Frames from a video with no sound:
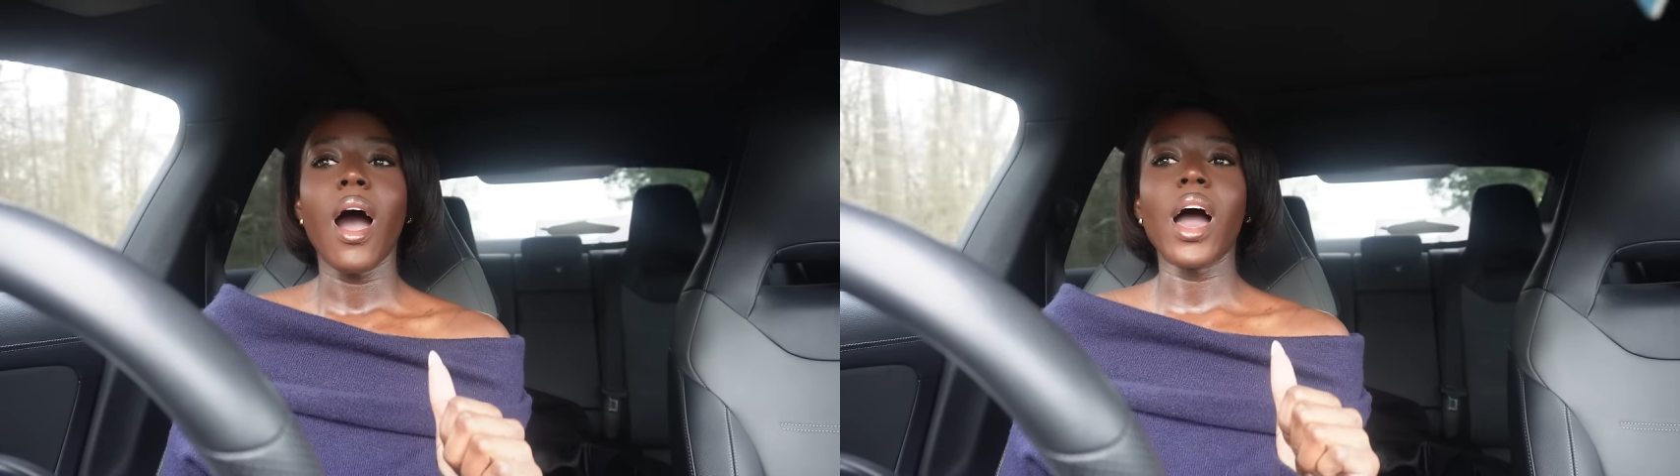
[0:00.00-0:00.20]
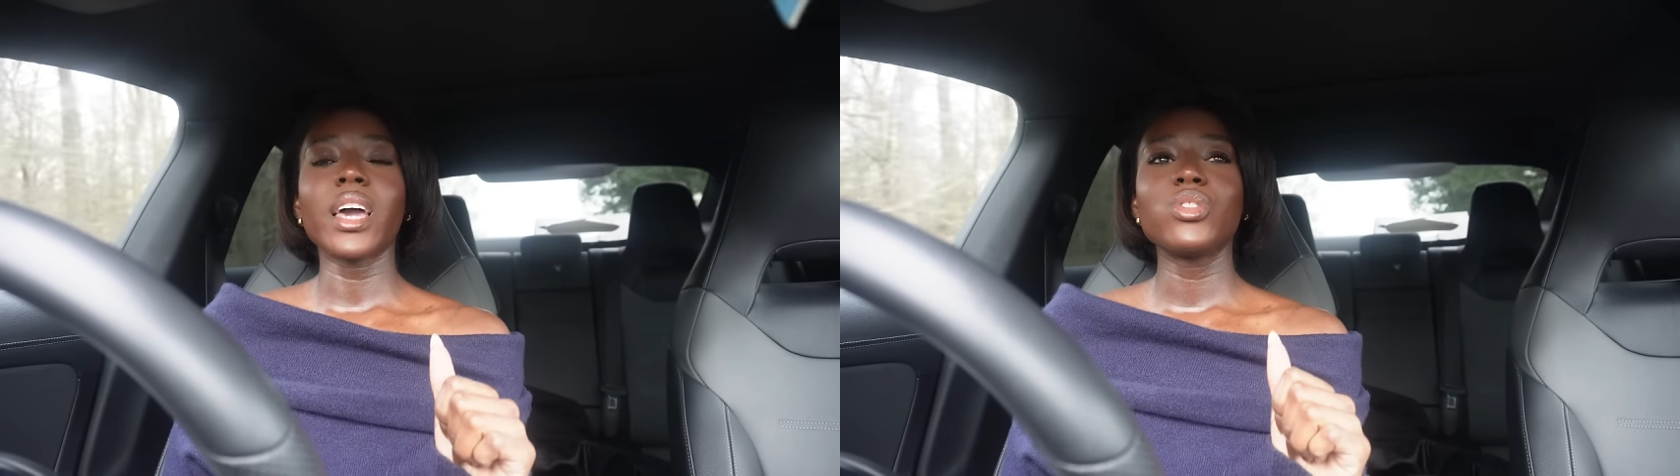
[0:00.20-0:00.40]

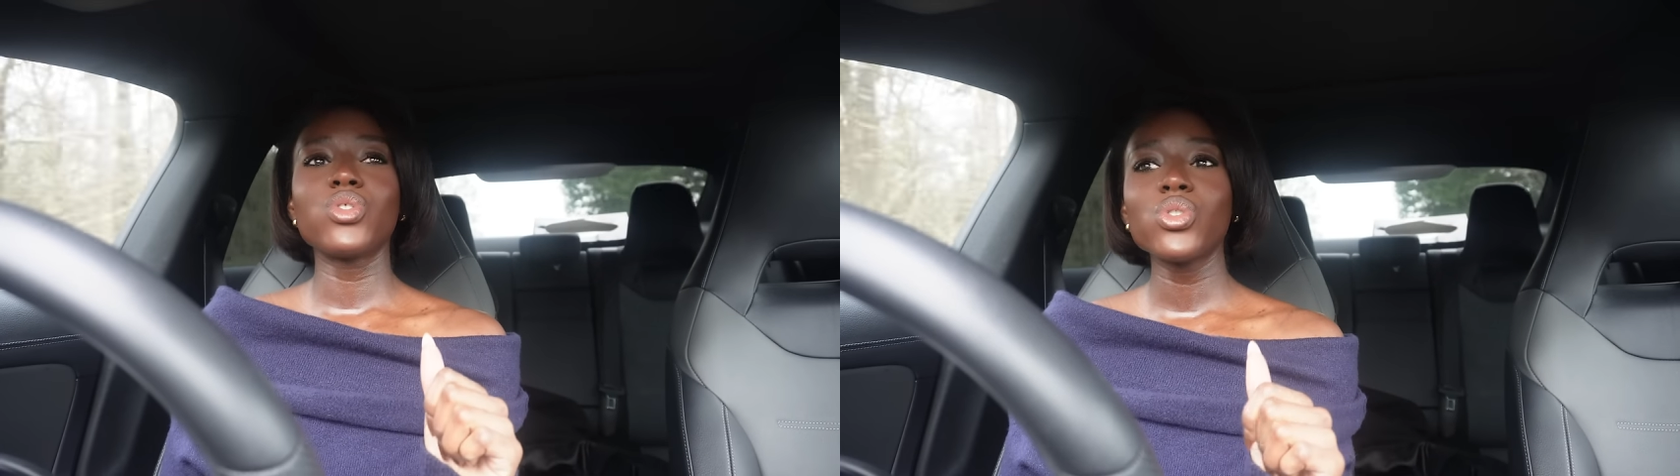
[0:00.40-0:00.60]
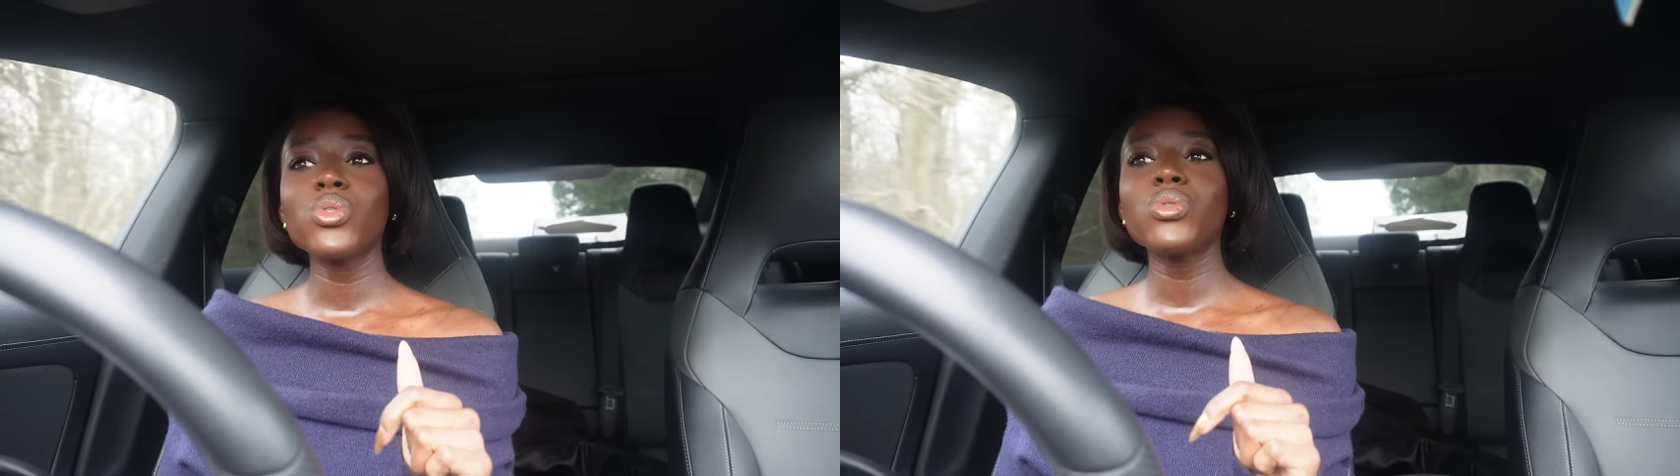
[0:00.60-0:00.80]
I
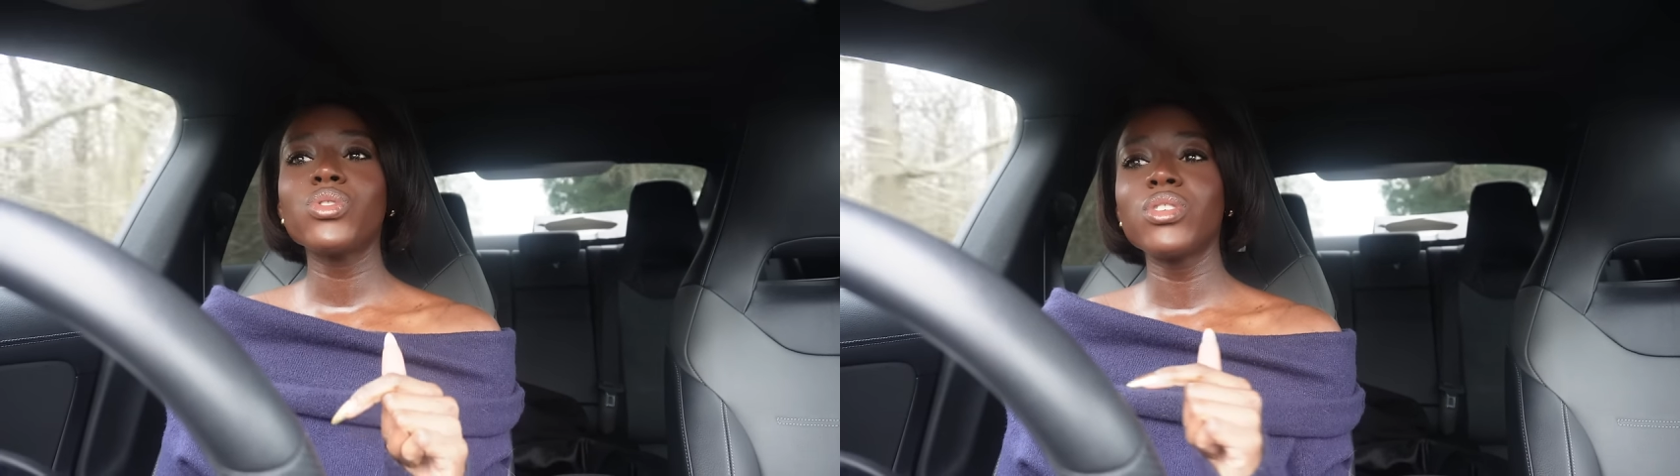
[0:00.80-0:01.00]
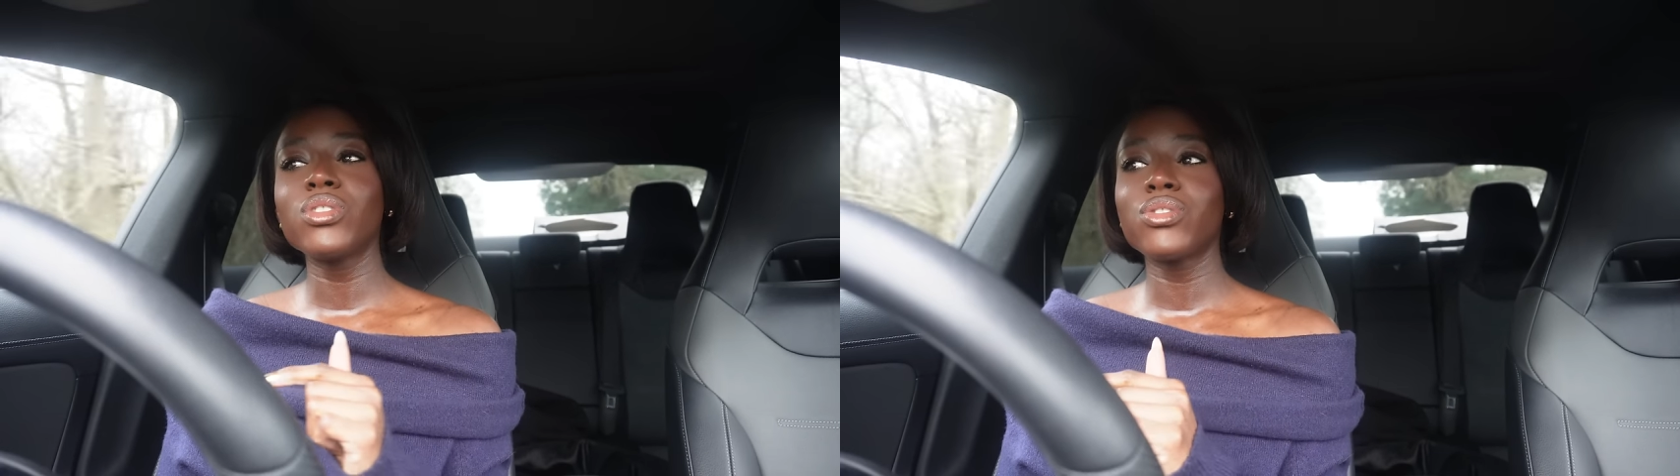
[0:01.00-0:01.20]
do
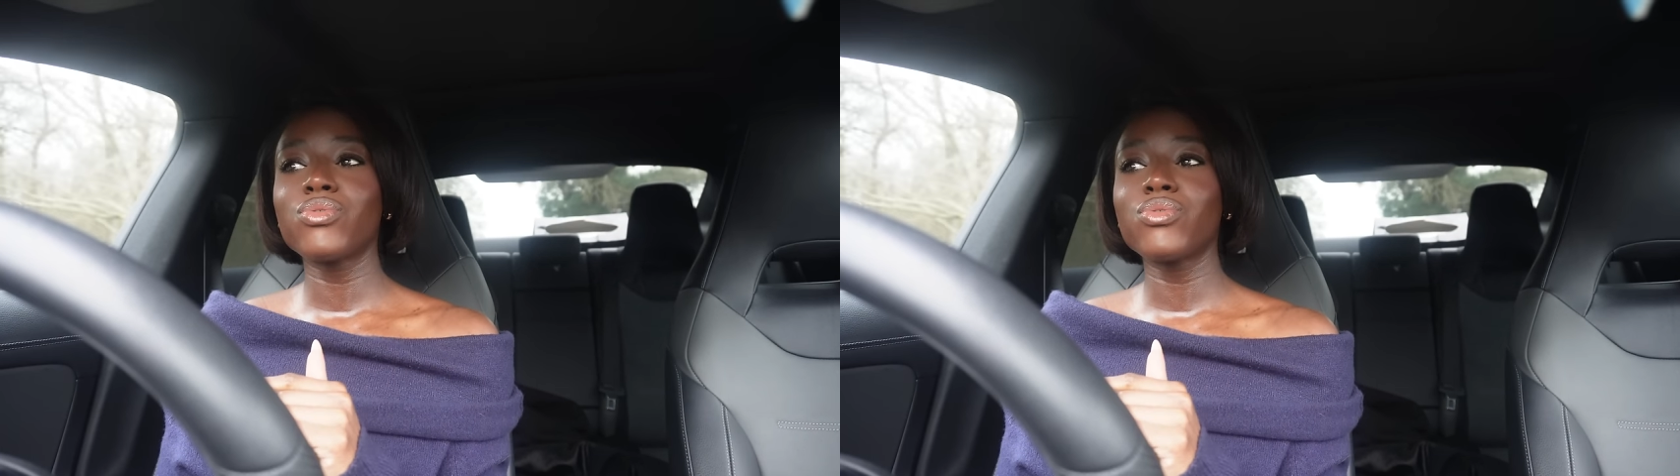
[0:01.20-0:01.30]
the